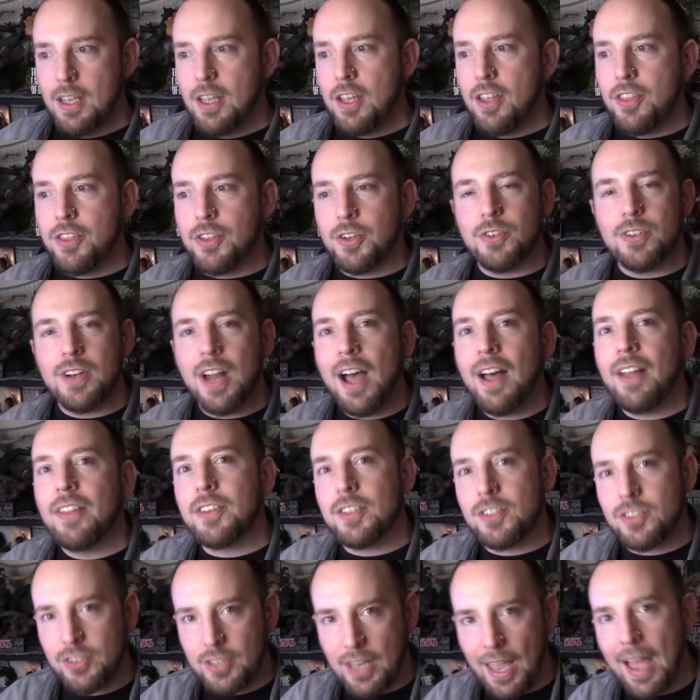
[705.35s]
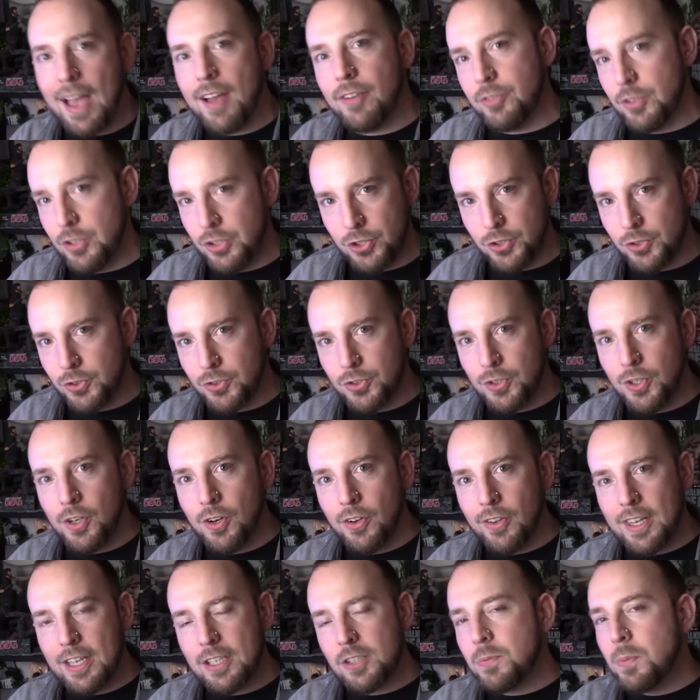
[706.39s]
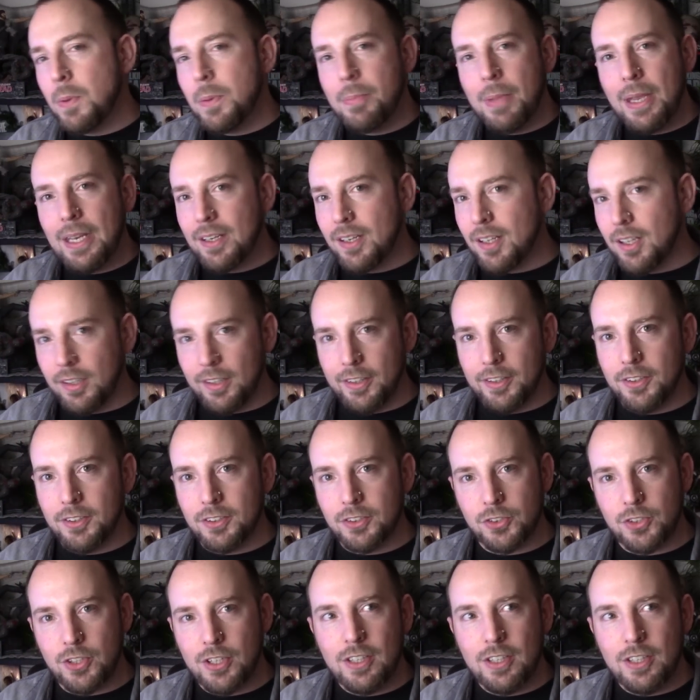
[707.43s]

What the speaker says: They're not the scavengers. You know, that's been made clear.